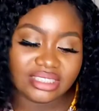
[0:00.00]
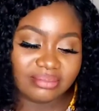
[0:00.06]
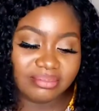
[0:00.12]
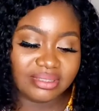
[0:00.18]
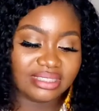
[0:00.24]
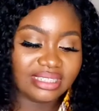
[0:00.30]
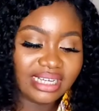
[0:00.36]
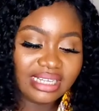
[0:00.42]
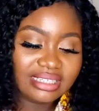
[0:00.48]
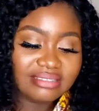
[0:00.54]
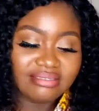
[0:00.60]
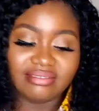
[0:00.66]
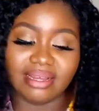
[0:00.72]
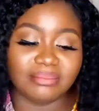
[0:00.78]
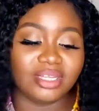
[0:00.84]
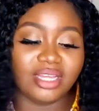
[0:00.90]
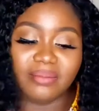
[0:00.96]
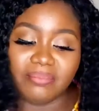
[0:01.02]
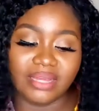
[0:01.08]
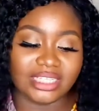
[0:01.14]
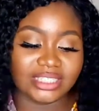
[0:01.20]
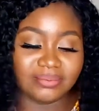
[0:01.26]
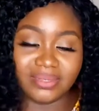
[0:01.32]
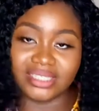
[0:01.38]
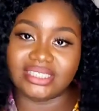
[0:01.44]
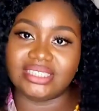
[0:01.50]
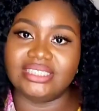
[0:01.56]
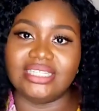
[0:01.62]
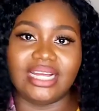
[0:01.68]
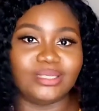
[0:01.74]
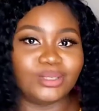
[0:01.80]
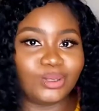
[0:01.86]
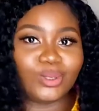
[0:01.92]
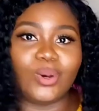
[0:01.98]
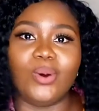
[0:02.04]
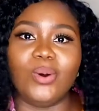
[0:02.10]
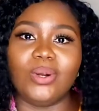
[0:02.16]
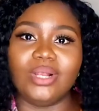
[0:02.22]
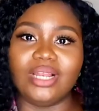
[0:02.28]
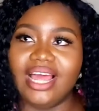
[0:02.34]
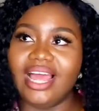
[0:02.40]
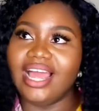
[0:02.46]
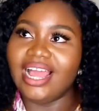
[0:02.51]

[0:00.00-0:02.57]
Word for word: But then I'm not a pet person at all.